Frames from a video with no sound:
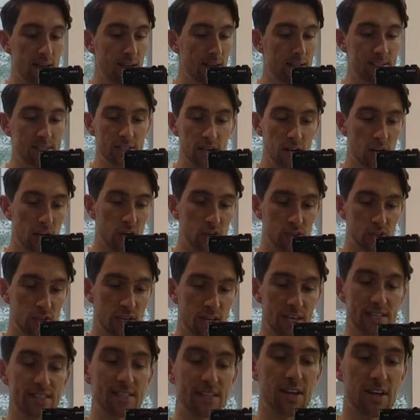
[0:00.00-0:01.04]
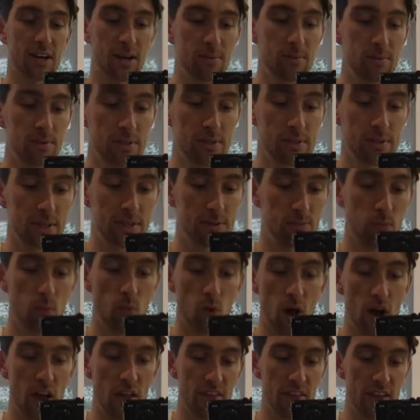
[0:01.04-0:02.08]
it's gonna last you years to come. It's
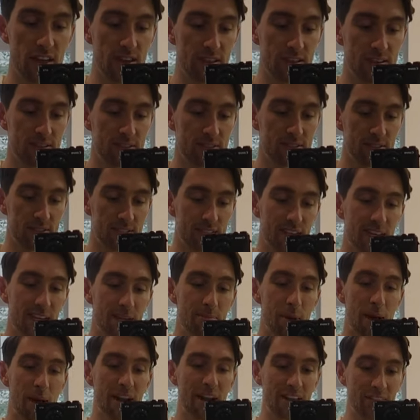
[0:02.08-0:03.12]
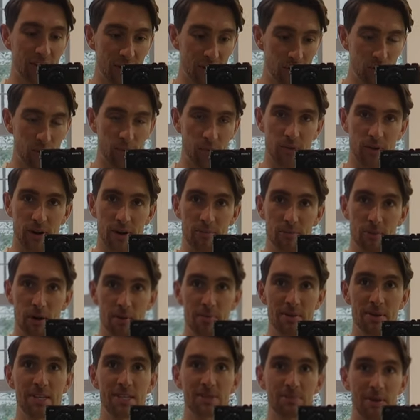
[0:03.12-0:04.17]
worth it. Just think about it in the long run. It might
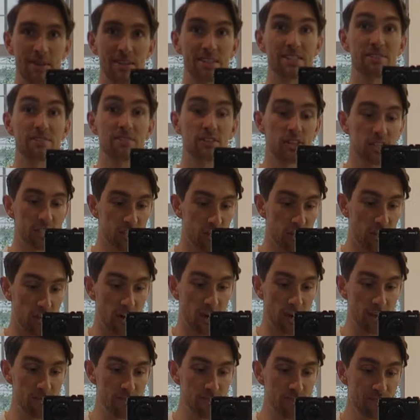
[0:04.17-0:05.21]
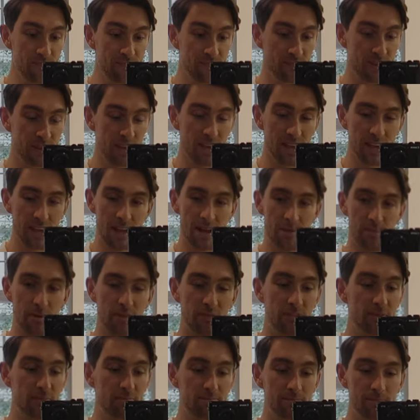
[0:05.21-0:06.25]
be expensive at the time, but
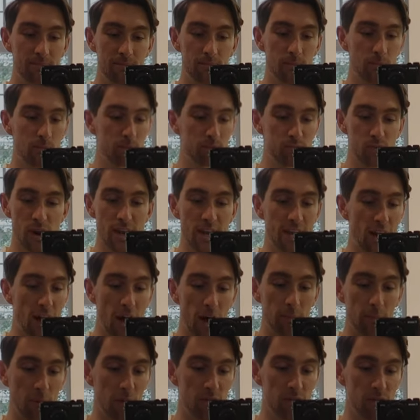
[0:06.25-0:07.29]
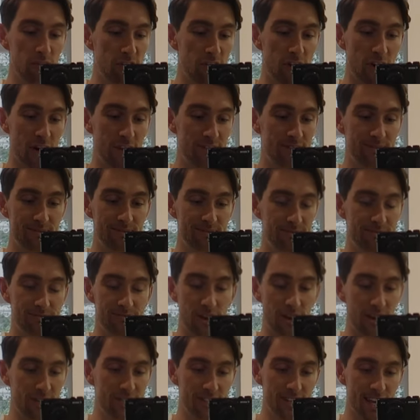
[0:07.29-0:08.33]
if you break it up over five,
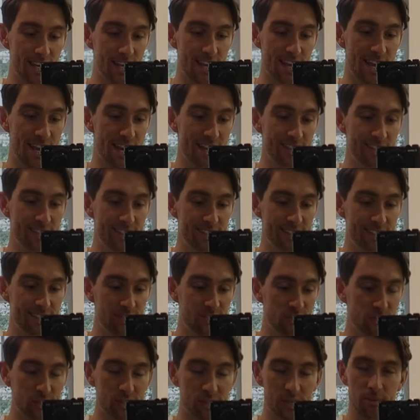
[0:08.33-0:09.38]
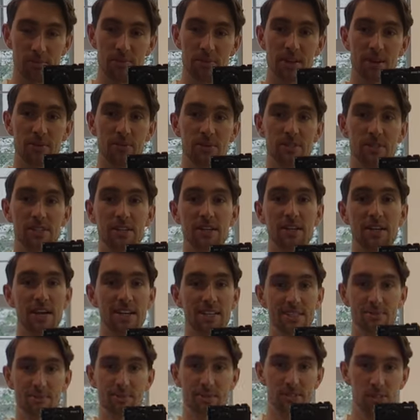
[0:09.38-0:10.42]
10 years, you've got something which is gonna
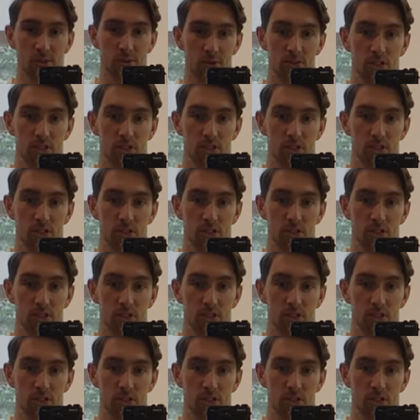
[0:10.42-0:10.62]
actually be so